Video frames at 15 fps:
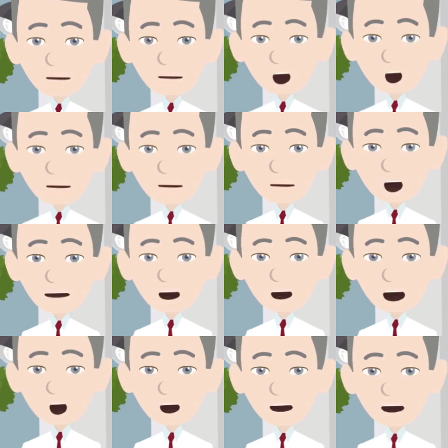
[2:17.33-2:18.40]
and
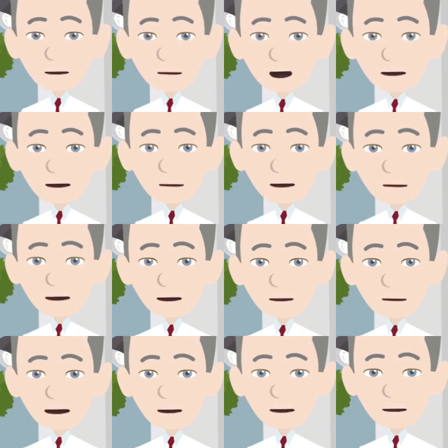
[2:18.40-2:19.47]
comparing research
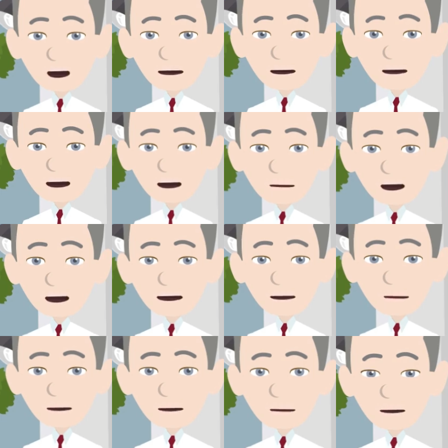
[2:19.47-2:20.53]
activity and disease
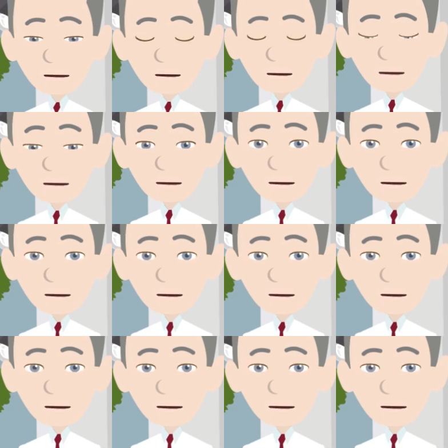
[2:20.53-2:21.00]
indicators.